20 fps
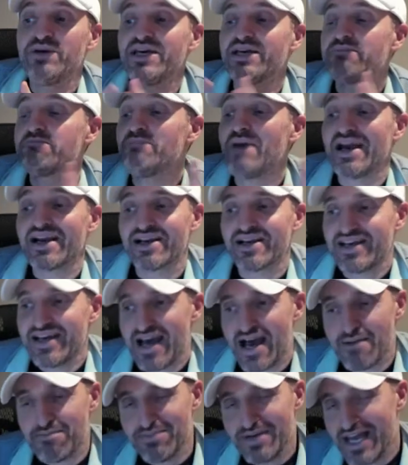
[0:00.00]
big mega
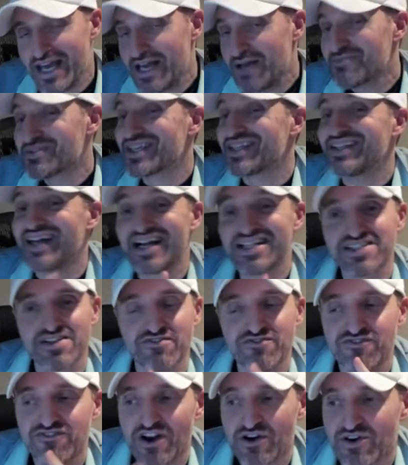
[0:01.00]
cap names. And that's a
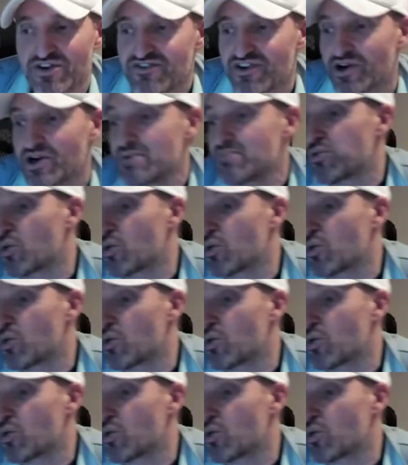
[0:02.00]
very, very